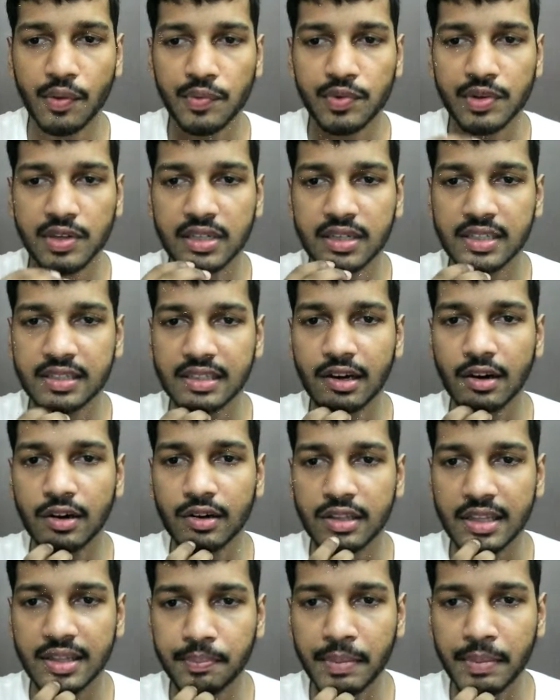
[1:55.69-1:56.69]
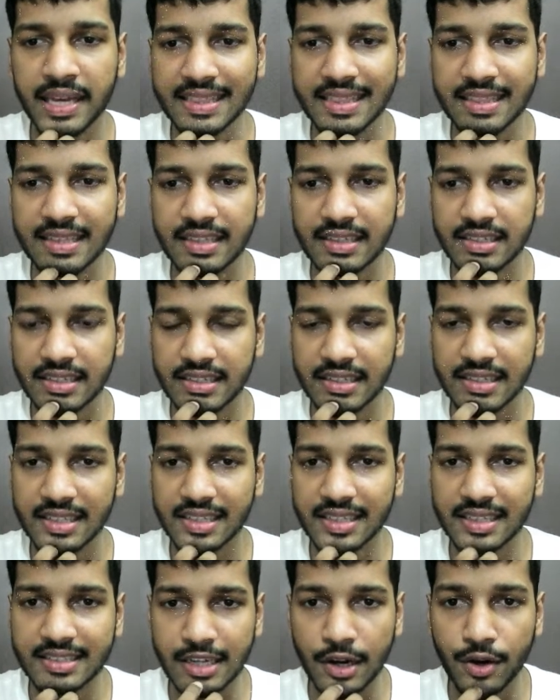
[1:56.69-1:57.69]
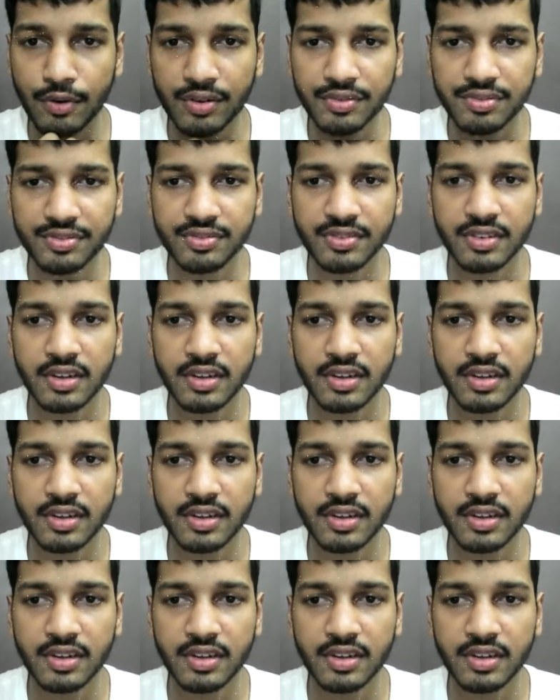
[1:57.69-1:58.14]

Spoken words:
The main town